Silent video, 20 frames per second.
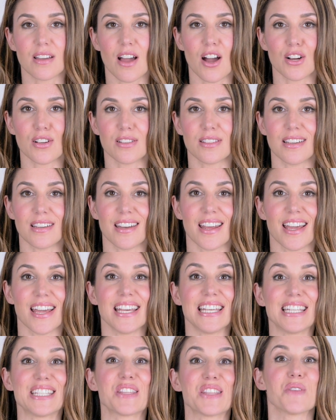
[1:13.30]
car seat
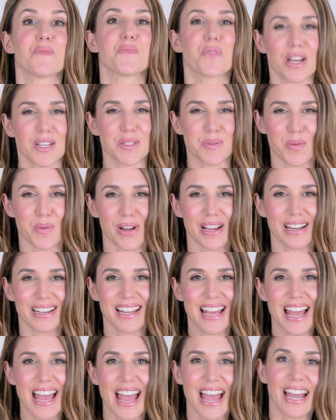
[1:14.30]
is the price point.
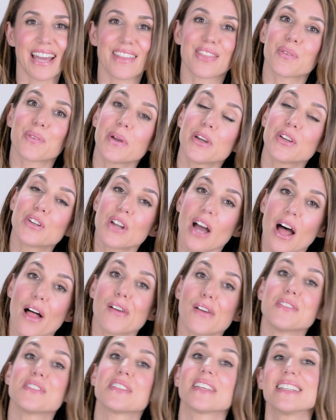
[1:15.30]
At
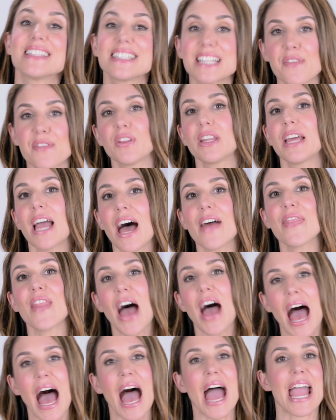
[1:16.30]
$300, it's definitely on
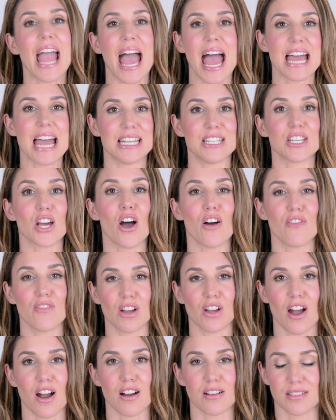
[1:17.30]
the high end
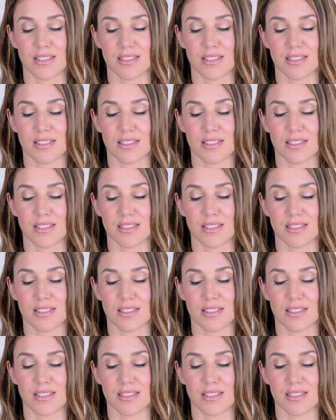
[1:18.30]
of the car